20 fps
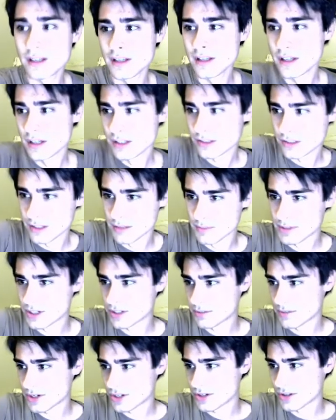let me just
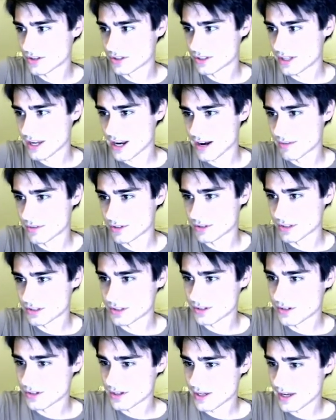make sure this camera looks
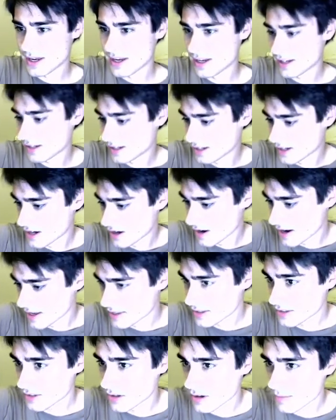okay. Alright,
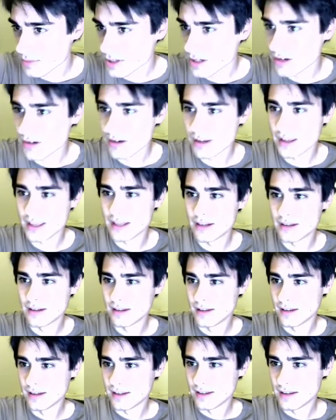so I'm going to go ahead
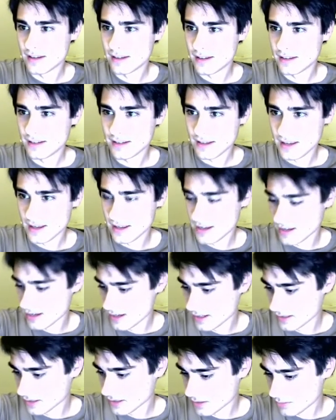and
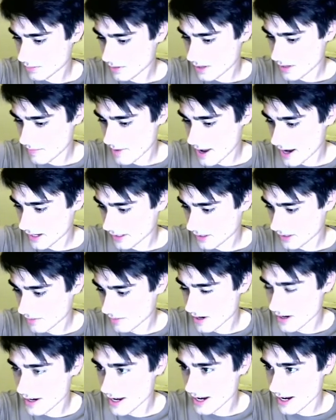let's play back the
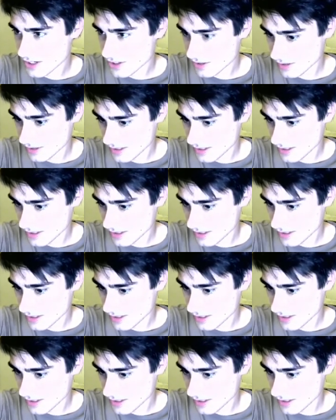run actually.